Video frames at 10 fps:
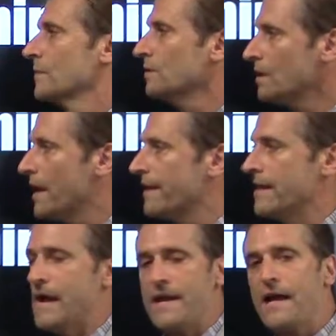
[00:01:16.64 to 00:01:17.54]
Okay,
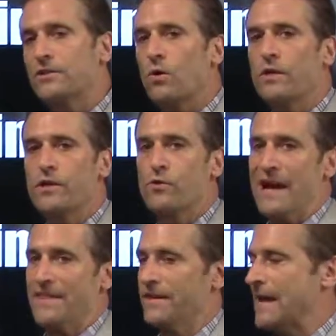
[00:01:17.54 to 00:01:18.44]
and I totally
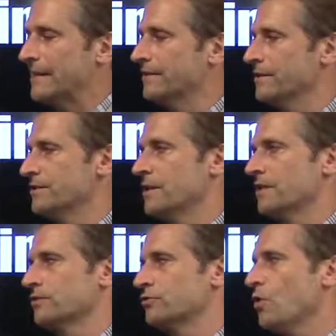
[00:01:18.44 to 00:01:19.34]
agree. I think active
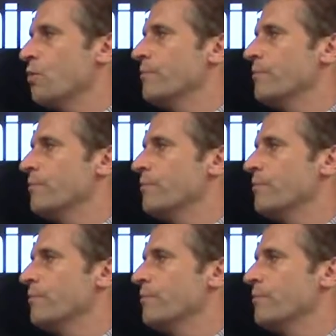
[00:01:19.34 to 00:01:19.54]
listening is so